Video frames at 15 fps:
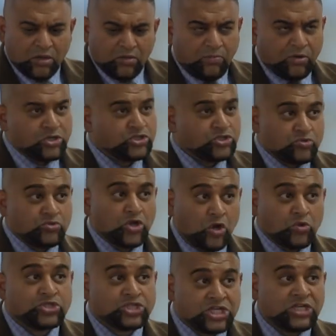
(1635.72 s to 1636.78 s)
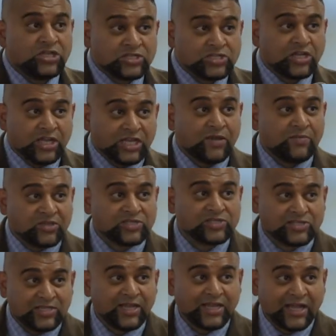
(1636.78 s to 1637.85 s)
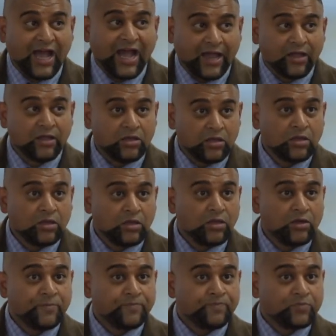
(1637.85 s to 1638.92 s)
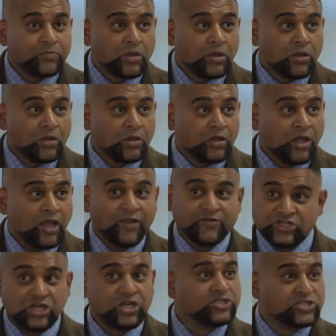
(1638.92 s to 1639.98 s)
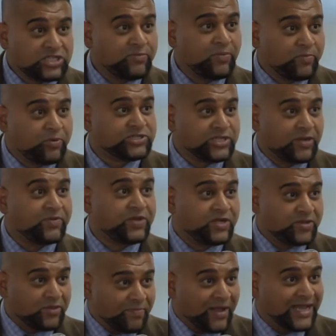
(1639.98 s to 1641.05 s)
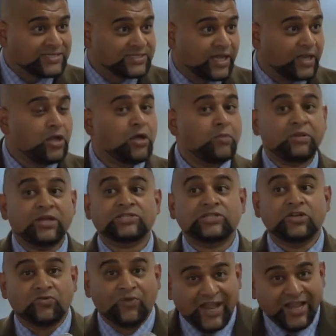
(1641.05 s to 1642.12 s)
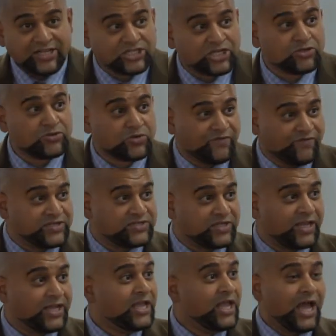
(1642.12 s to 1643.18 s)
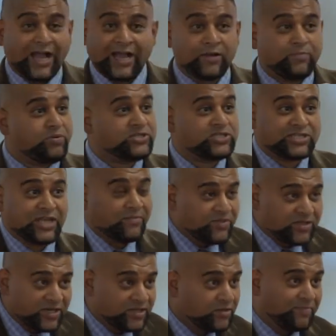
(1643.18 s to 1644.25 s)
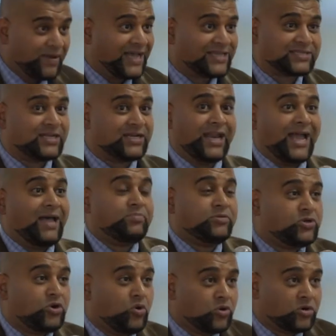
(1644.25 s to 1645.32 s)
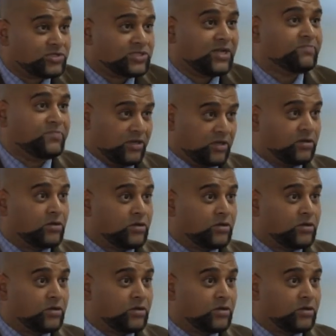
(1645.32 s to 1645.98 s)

Because you know Sheila's going to give me the stink eye if she doesn't see me put something in the basket. Plus the grandchildren are visiting. I got to put something in the basket, an apple core or something.